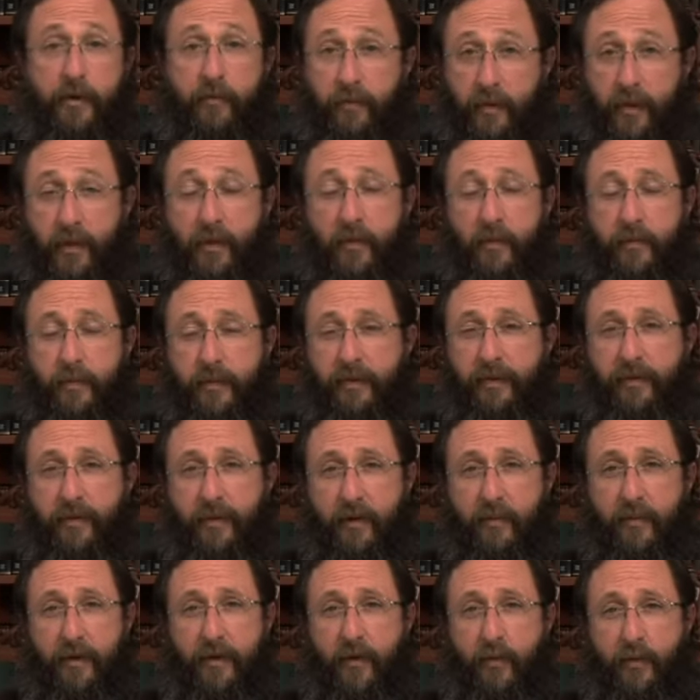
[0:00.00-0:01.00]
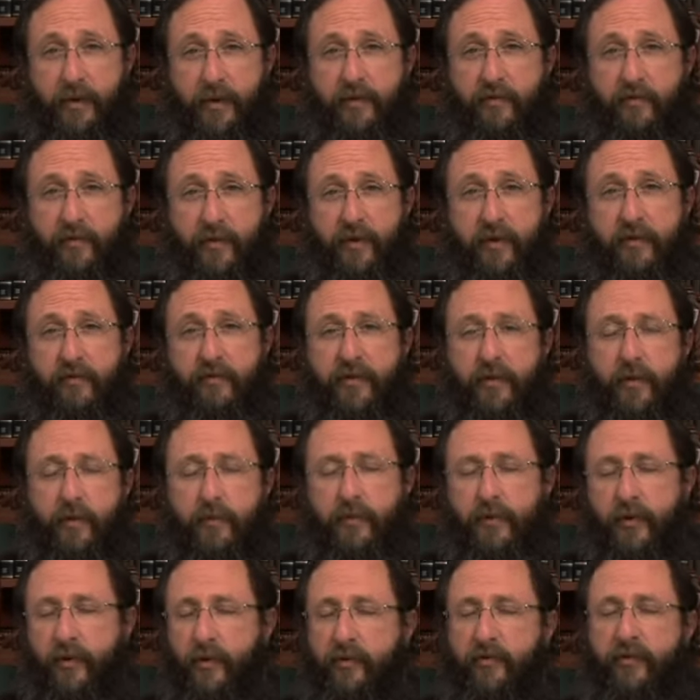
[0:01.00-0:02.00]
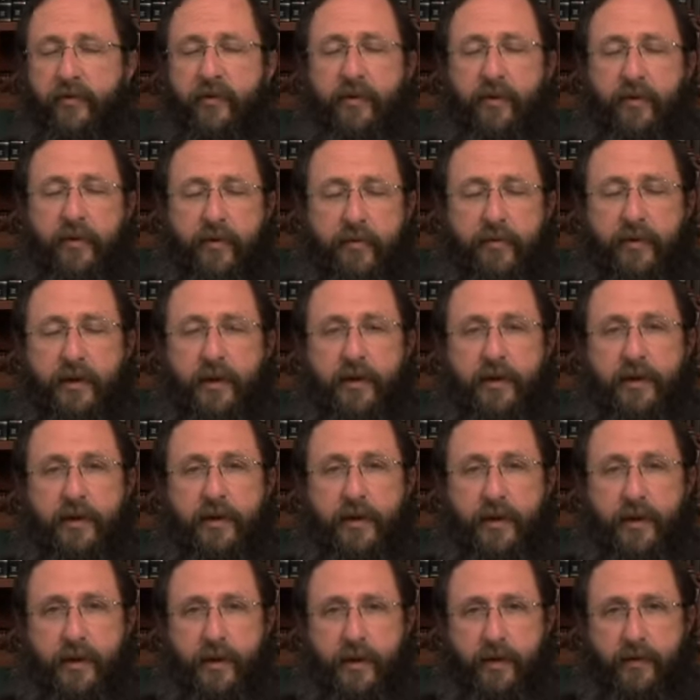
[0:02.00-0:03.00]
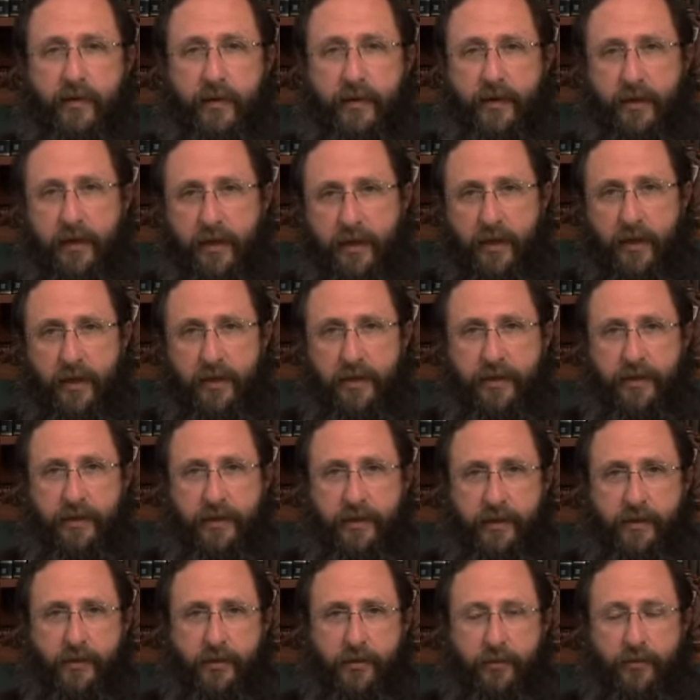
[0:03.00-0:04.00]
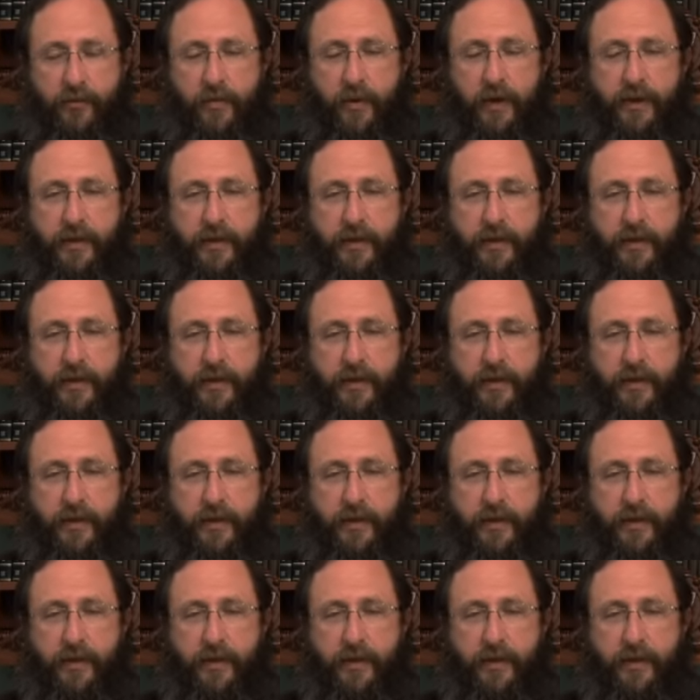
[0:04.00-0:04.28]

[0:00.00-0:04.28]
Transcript: Really, when we think about it, we can find a very beautiful thread that connects these two